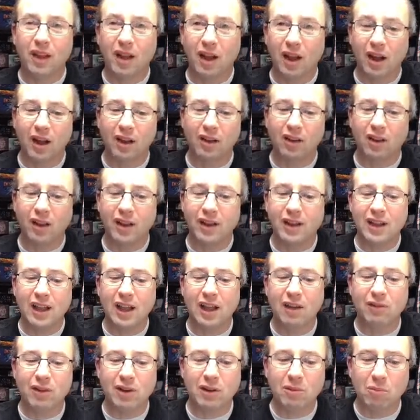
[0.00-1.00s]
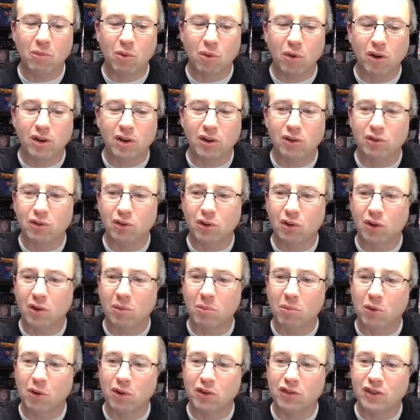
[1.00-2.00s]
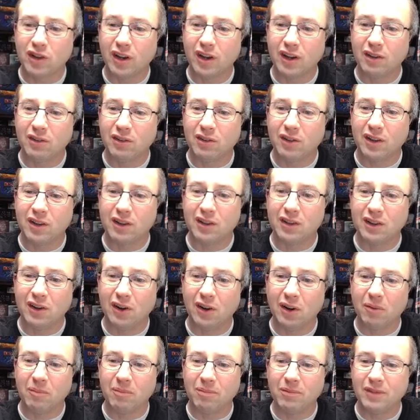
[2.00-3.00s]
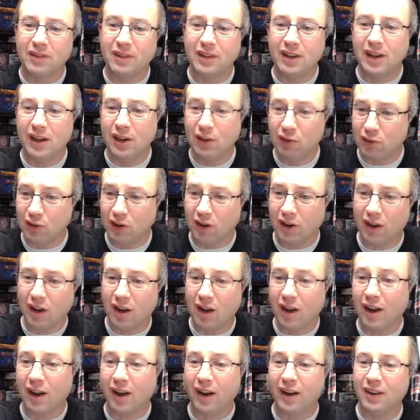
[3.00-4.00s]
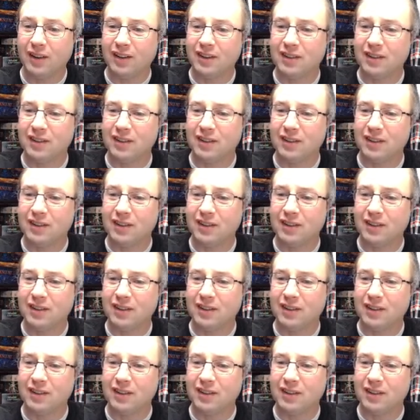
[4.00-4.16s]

I like having more control and more steady thing here. Indra, hi.